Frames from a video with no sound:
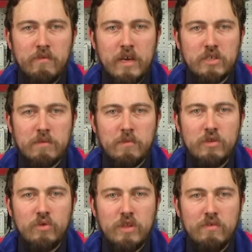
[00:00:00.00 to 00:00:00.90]
is
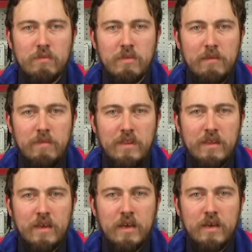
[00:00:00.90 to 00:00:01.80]
distributed in the grid
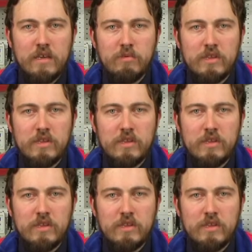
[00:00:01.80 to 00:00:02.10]
without being